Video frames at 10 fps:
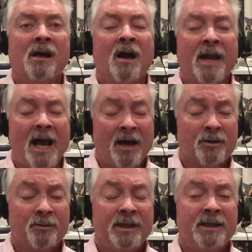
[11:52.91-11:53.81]
on how to
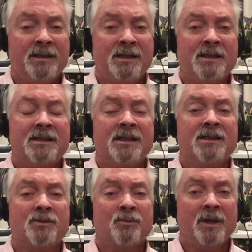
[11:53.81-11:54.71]
read D
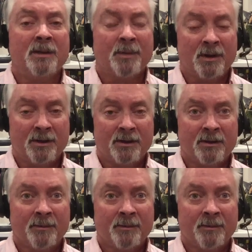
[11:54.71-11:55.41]
C's Rebirth.